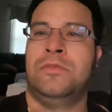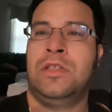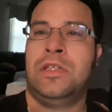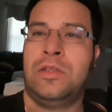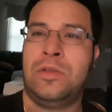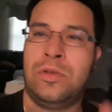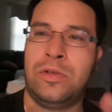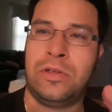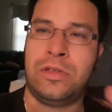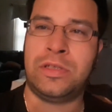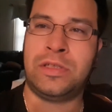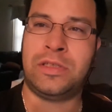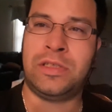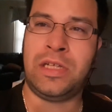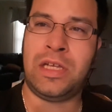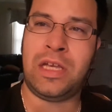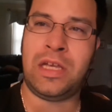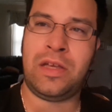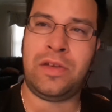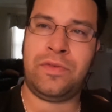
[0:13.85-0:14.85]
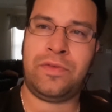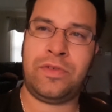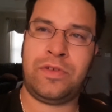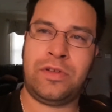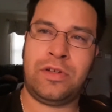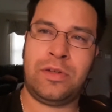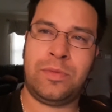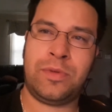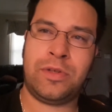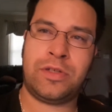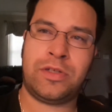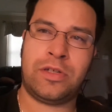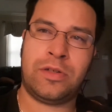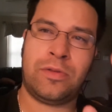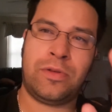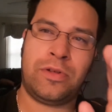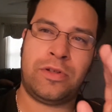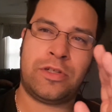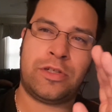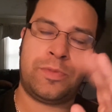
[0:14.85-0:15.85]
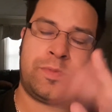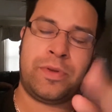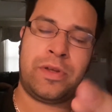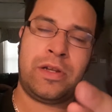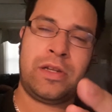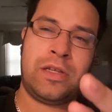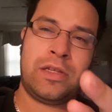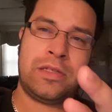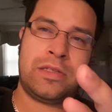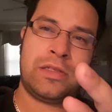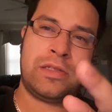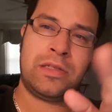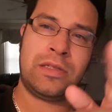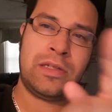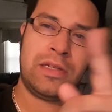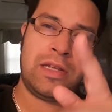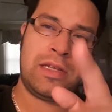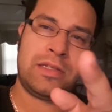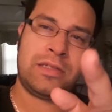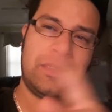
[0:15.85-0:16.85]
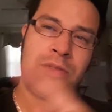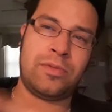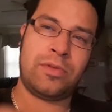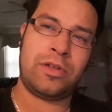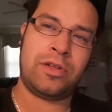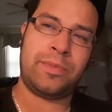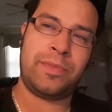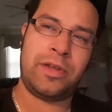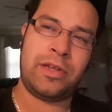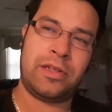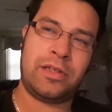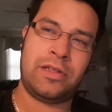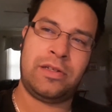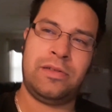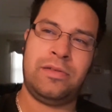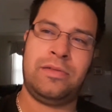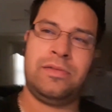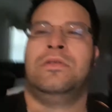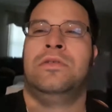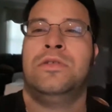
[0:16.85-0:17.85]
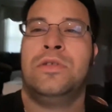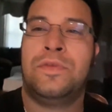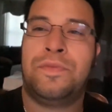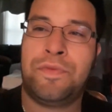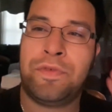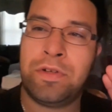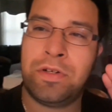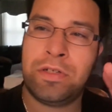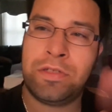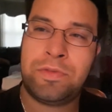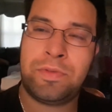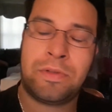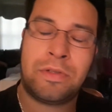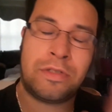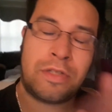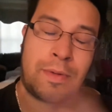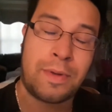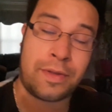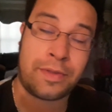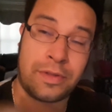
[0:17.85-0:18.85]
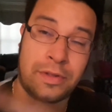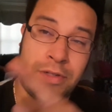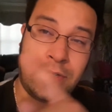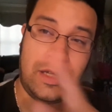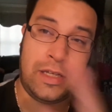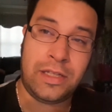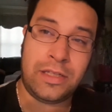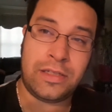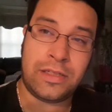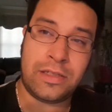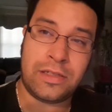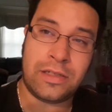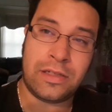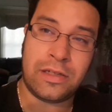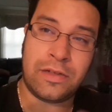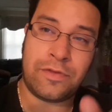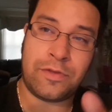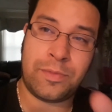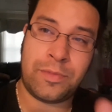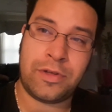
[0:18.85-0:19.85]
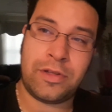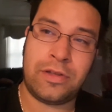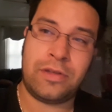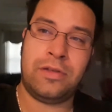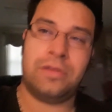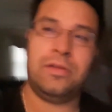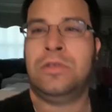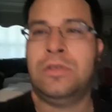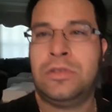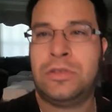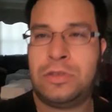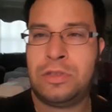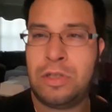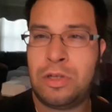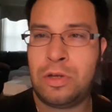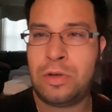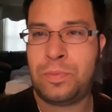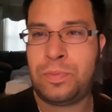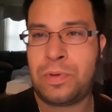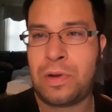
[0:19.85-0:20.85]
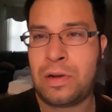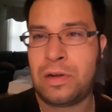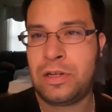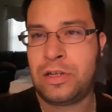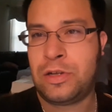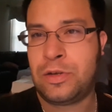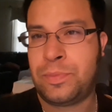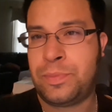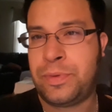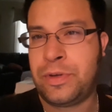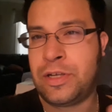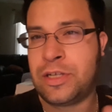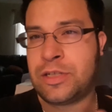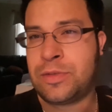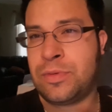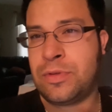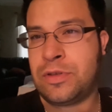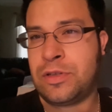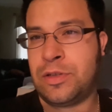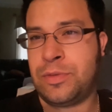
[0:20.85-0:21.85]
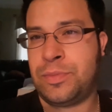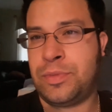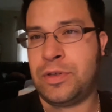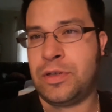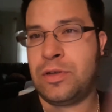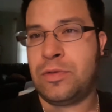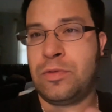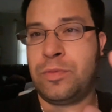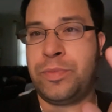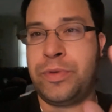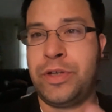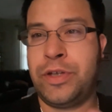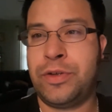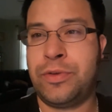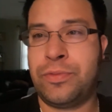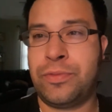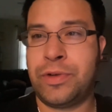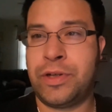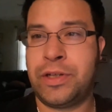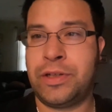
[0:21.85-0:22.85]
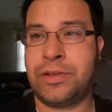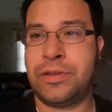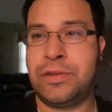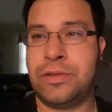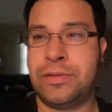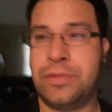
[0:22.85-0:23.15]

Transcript: In order to save, you need to make sure what you're spending is less than what you're making. So first, we're going to talk about the needs of the month. So probably your biggest monthly bill will be your rent.